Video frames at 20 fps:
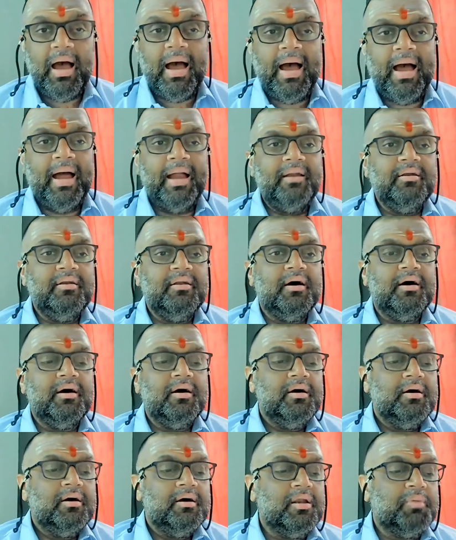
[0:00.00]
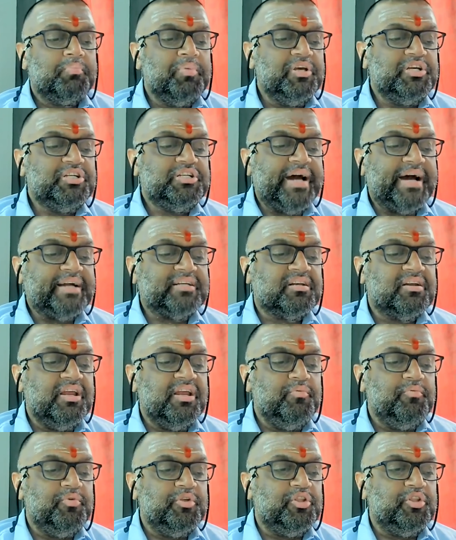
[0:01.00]
And let me share
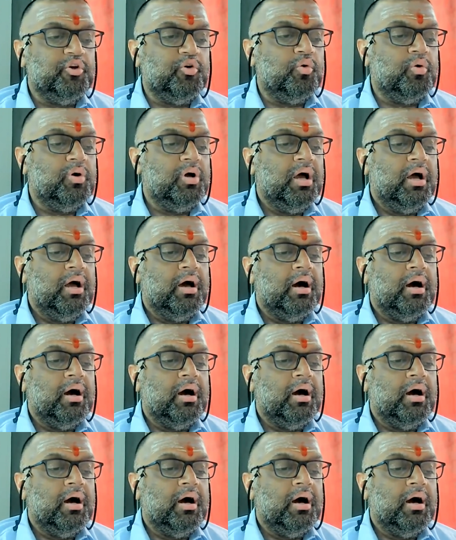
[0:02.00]
screen with you